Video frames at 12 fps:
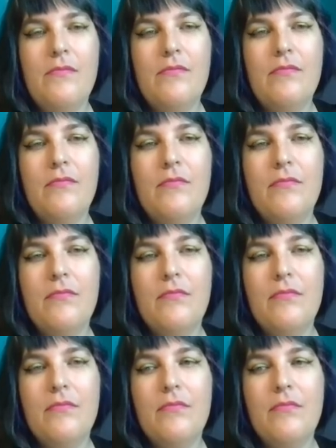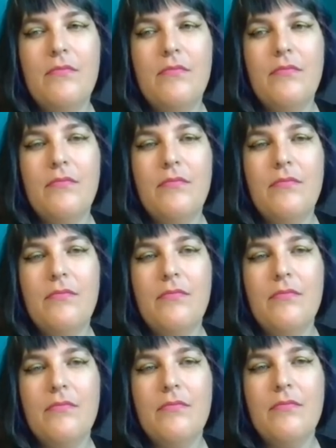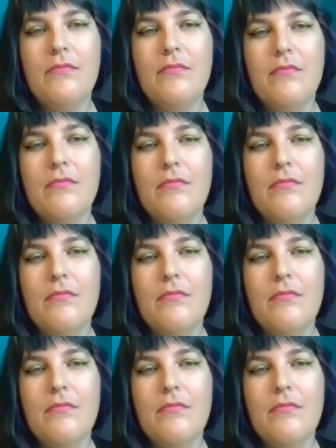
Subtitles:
(silent)